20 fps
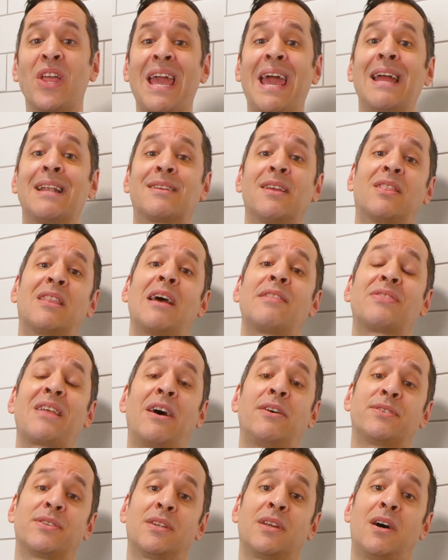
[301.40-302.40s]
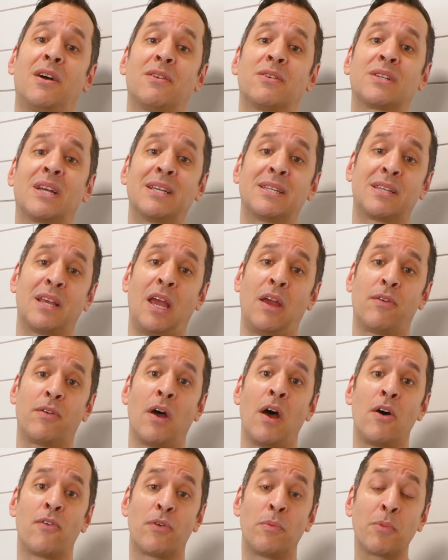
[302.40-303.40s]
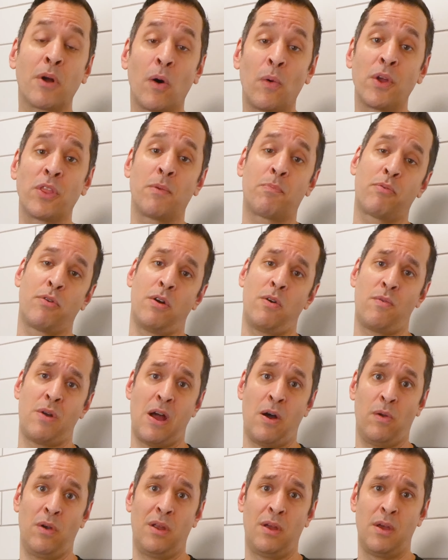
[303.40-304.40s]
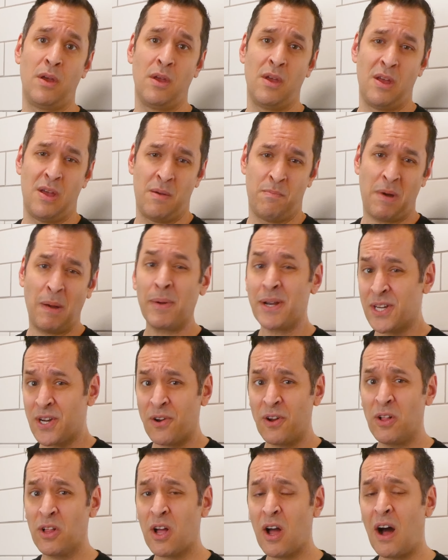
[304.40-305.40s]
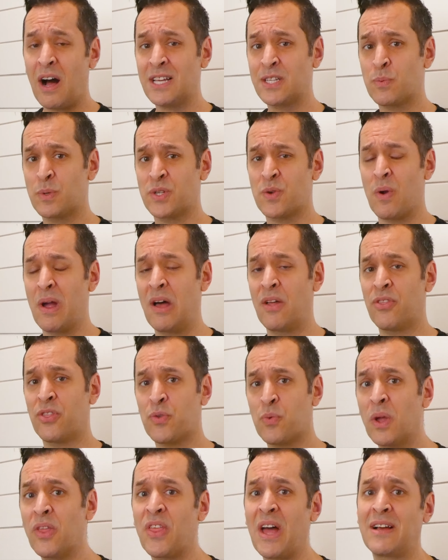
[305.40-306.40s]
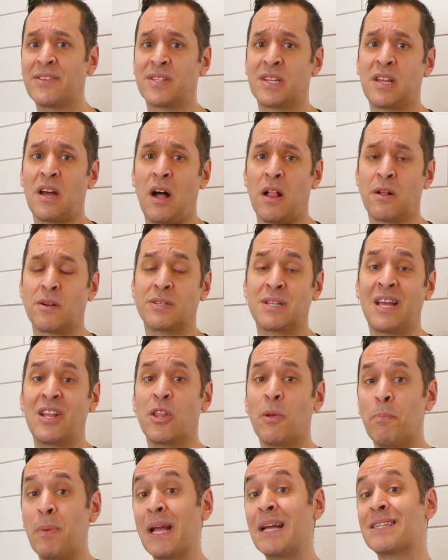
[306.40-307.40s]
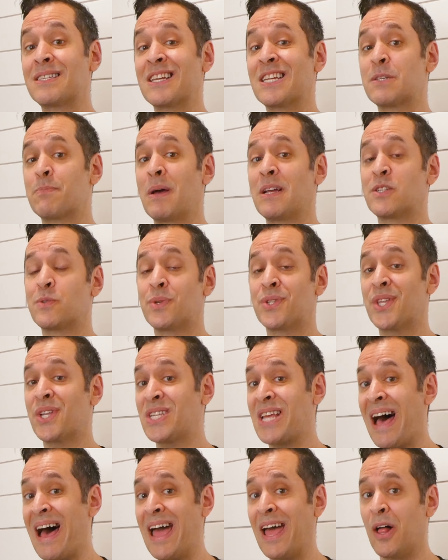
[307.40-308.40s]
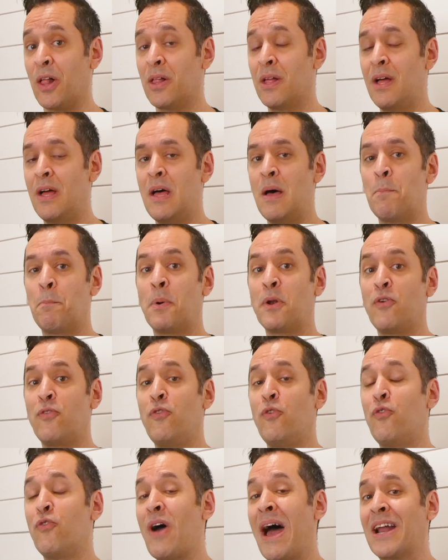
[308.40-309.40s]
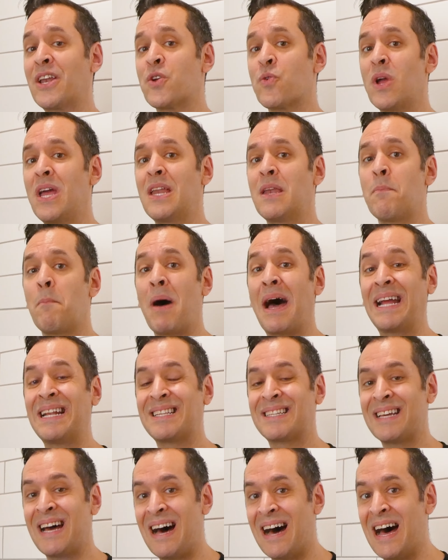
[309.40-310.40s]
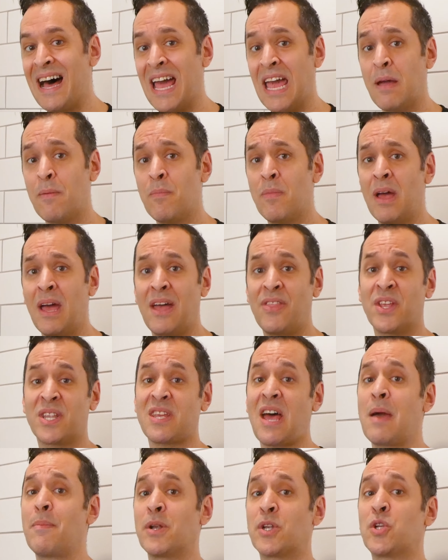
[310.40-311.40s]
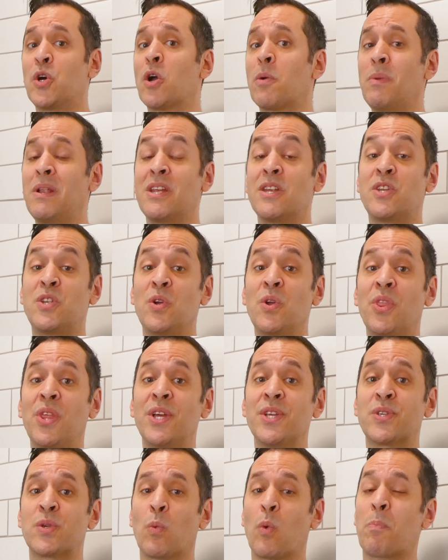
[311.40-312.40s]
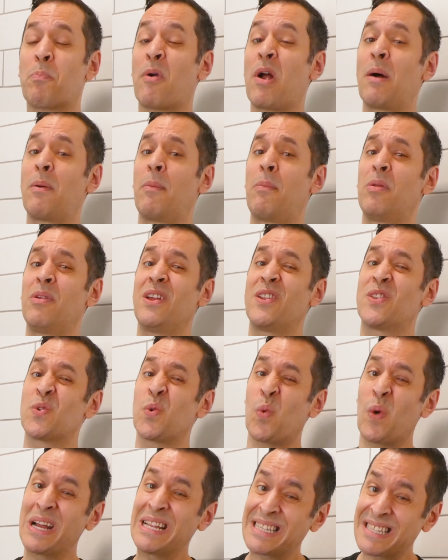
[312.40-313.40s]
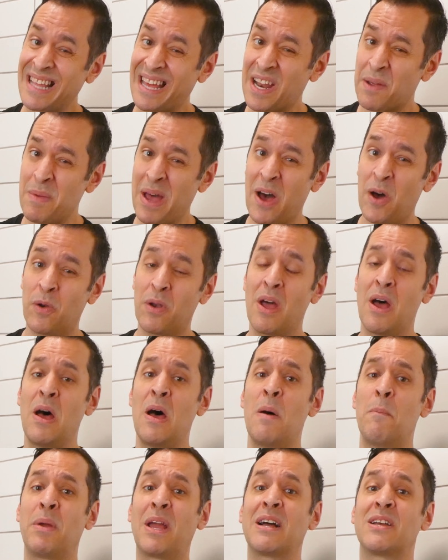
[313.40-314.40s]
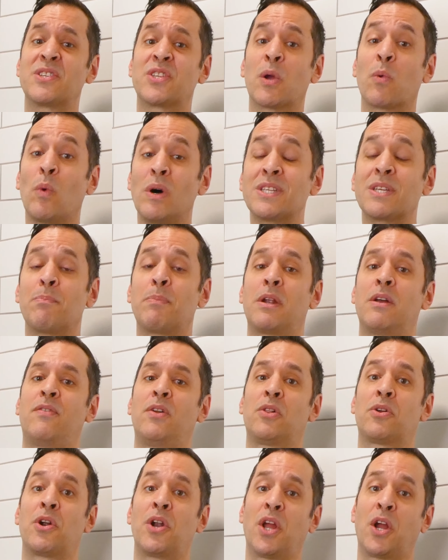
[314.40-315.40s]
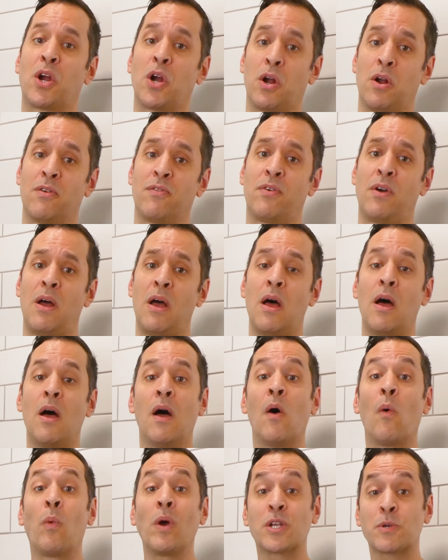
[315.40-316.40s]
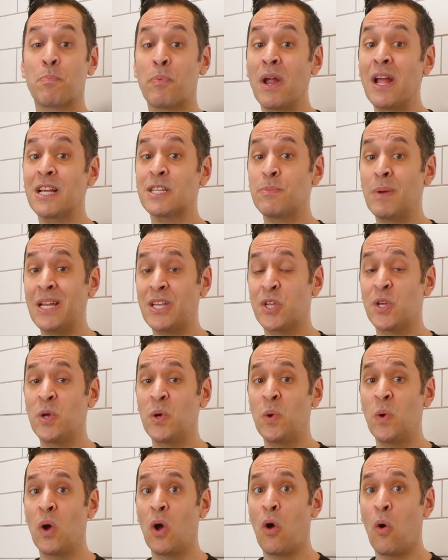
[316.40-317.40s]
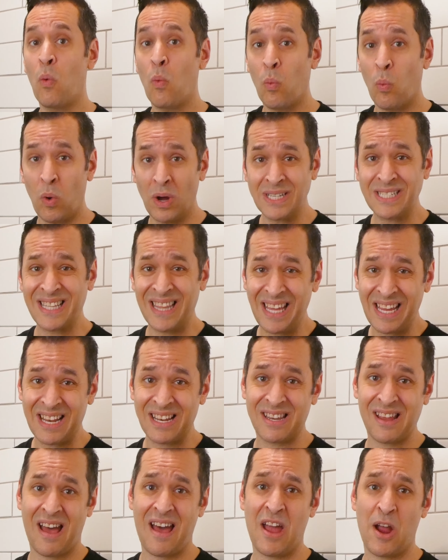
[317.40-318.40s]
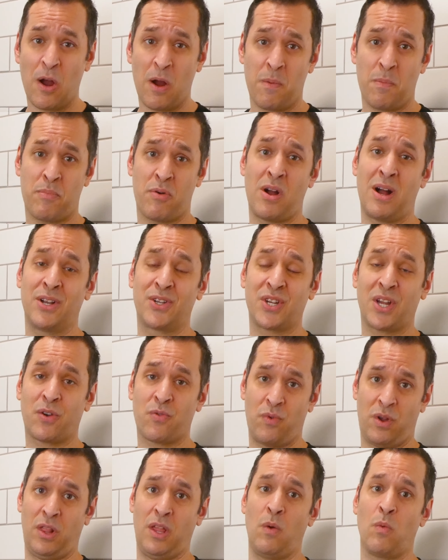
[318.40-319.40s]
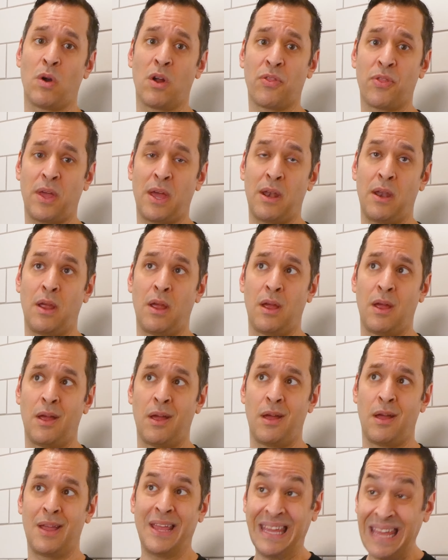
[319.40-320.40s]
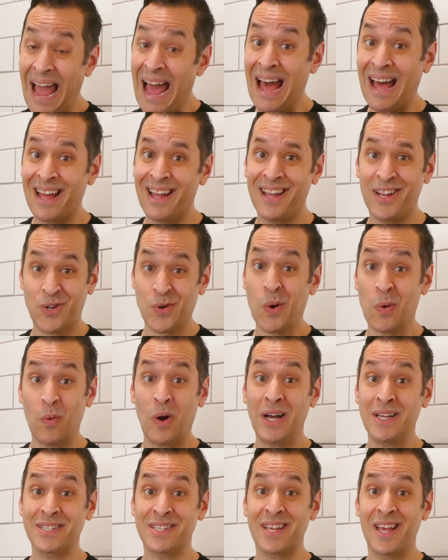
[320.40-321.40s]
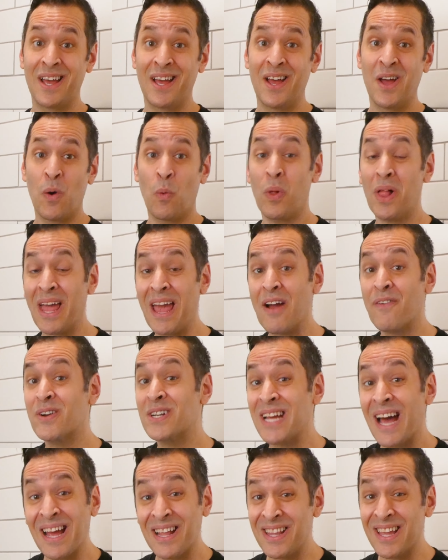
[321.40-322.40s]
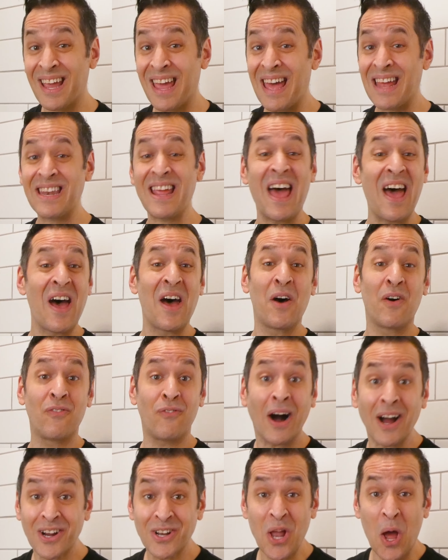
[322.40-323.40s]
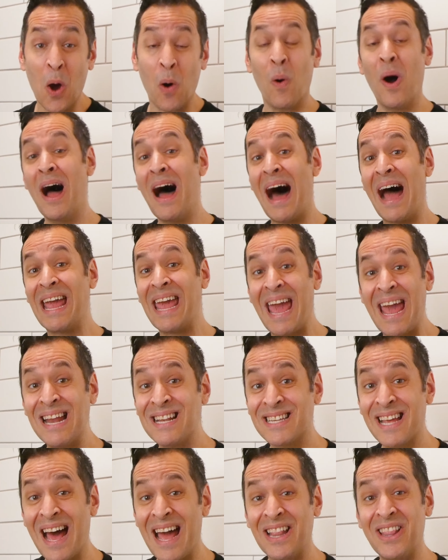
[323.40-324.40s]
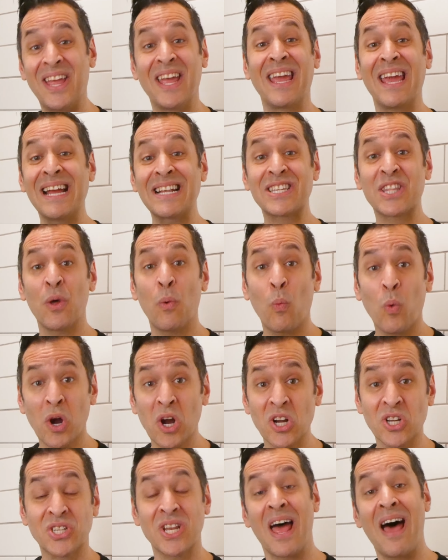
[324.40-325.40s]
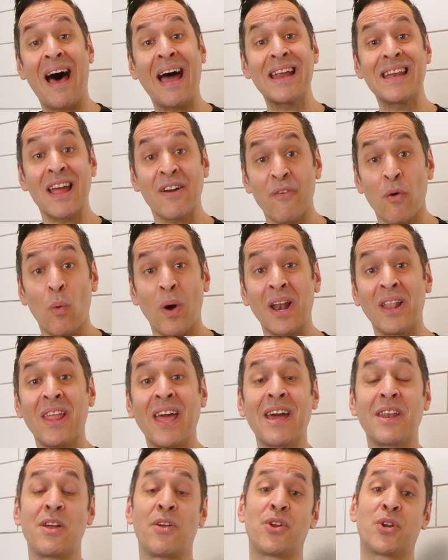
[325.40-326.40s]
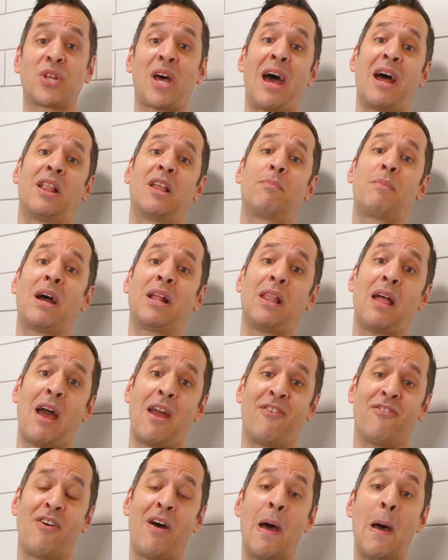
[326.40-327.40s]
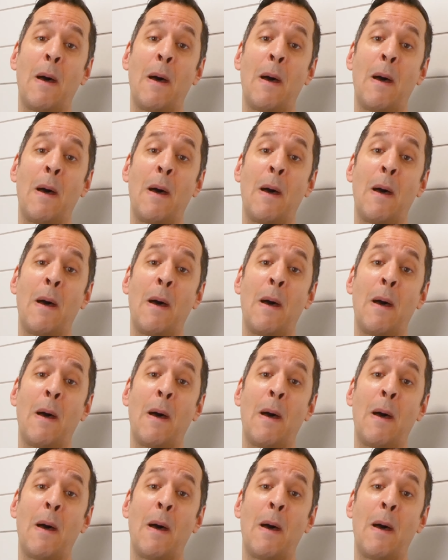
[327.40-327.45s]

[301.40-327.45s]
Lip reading: the $8,000 to $10,000 I saved from going the pro route. My material cost was around $3,000, and the biggest expense was the tile. But if you factor in my time and the time it took me to do this, we're probably twice that amount, because there was a bit of a learning curve. Which brings me to, was the entire project really worth it? Yeah, it sure was. Will I ever tile again? No, I hate tiling. It's the worst. I never want to lay another tile in my life.